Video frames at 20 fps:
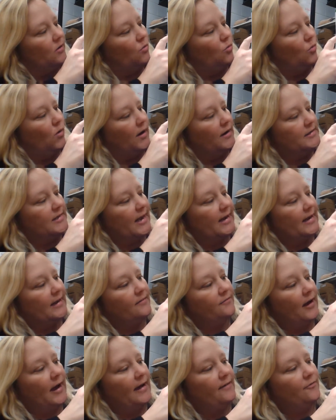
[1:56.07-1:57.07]
1 10
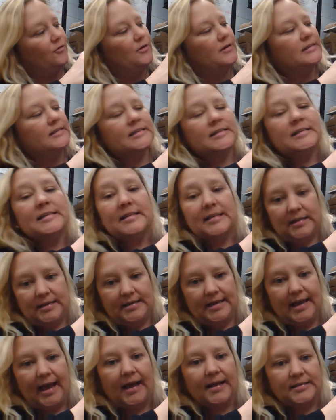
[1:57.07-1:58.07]
and 5 ones?
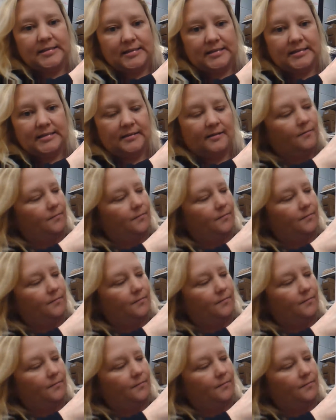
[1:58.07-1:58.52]
Yes.